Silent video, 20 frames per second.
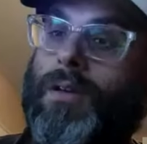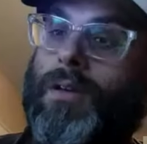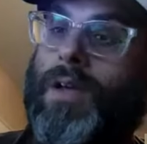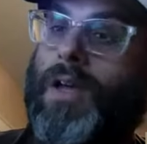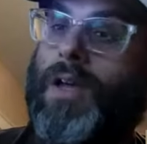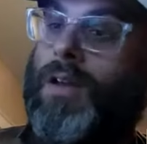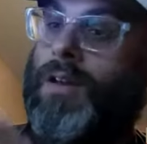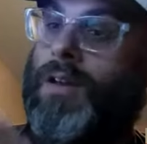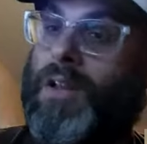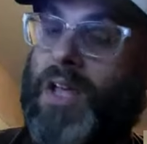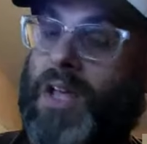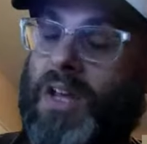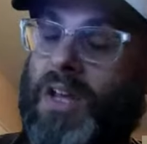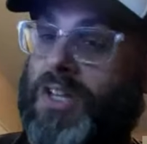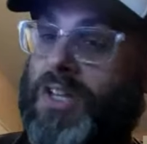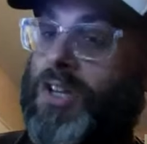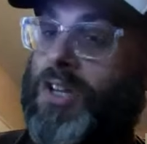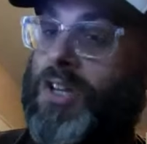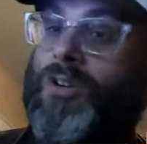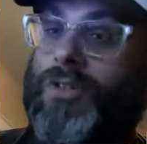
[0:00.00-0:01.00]
in a
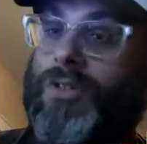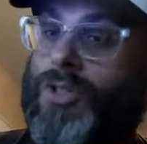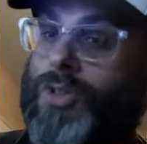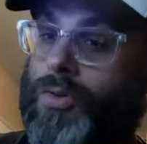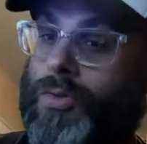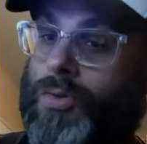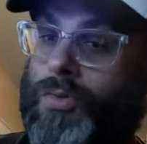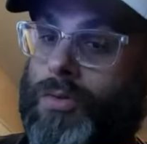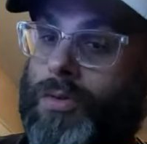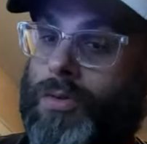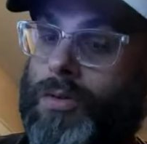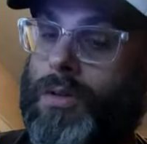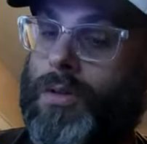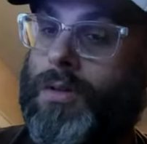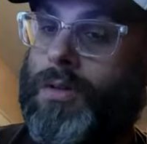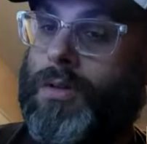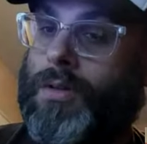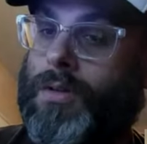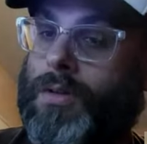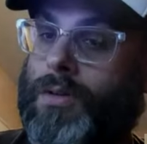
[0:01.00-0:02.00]
year or two,
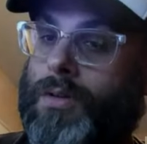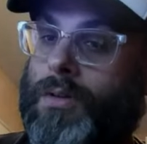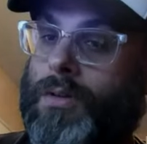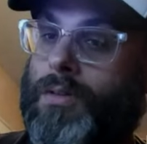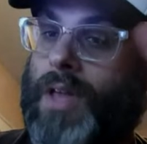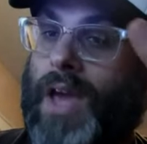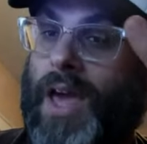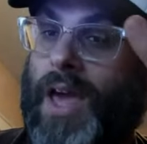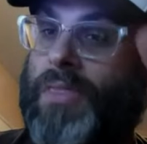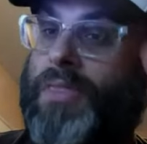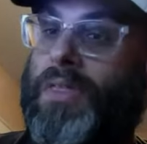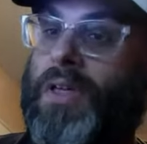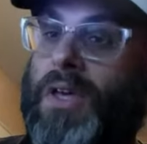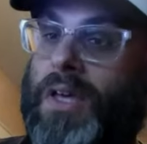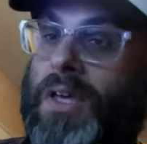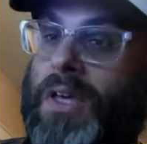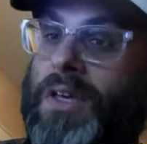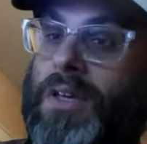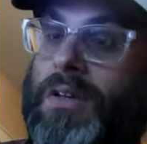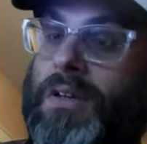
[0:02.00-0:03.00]
that
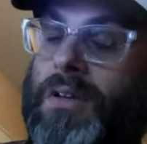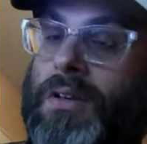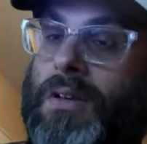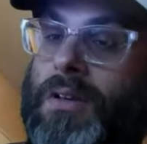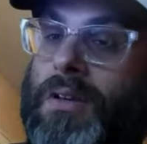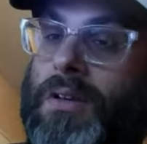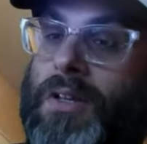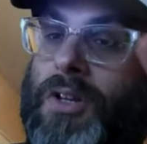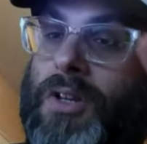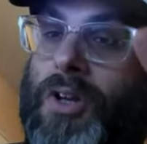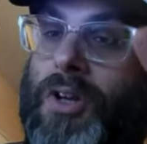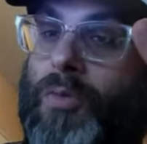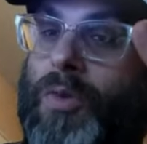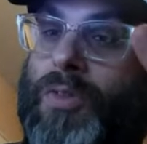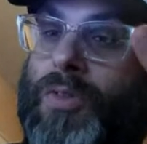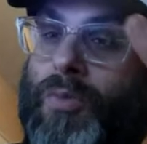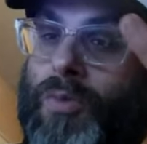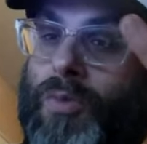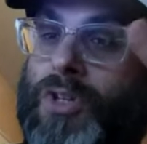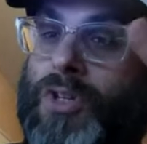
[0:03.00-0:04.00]
thing,
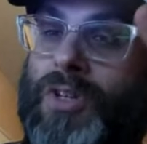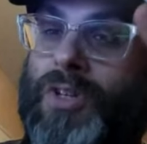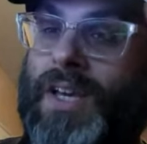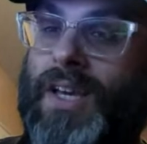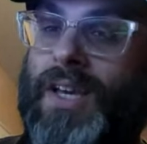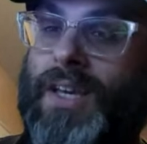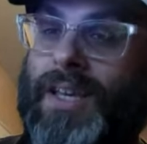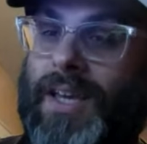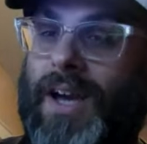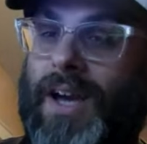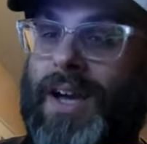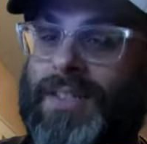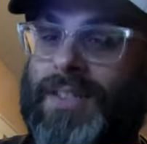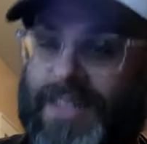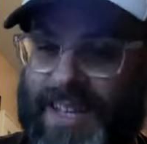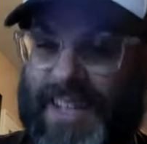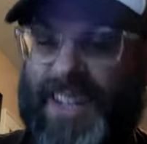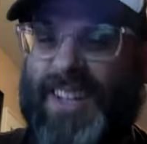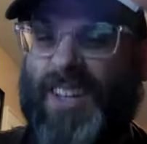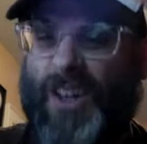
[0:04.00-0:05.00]
when you get guys
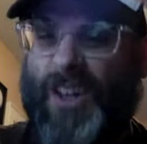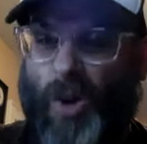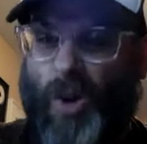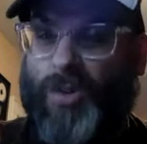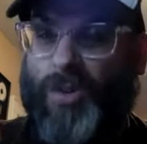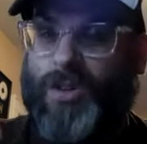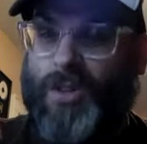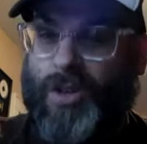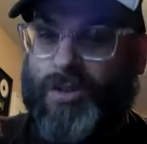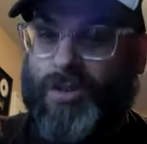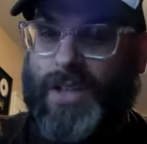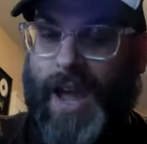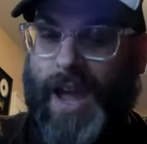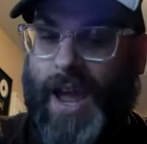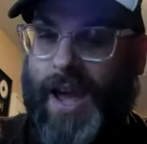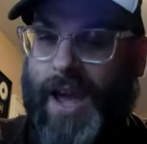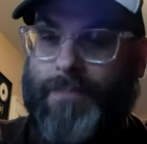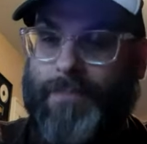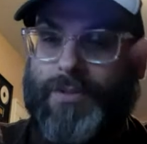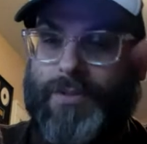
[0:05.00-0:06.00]
getting a hold of those
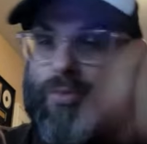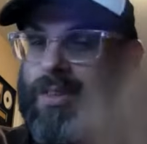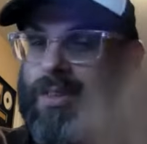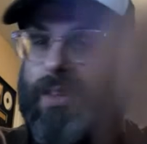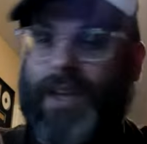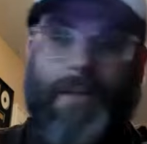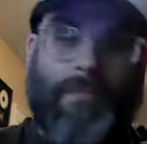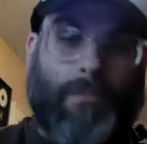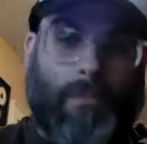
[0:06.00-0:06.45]
apps with that